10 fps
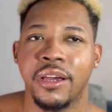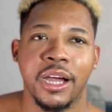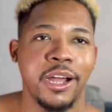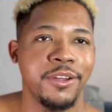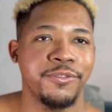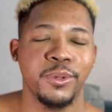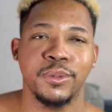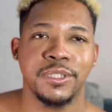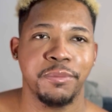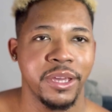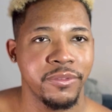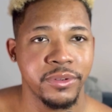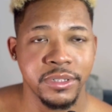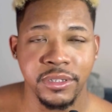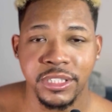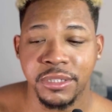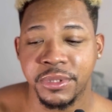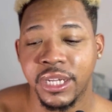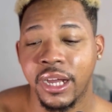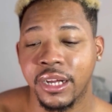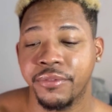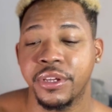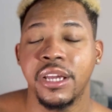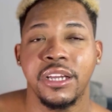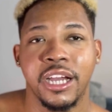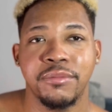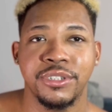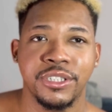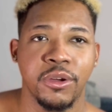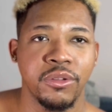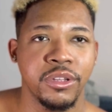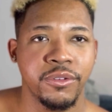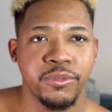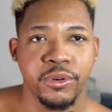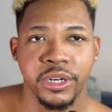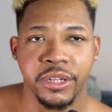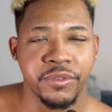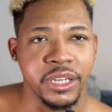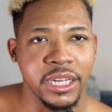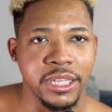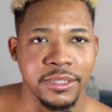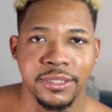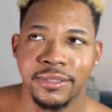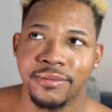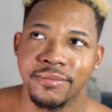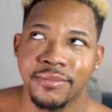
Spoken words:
I refuse to pay for adult cinematography. I'm just going to look for it if it leaks.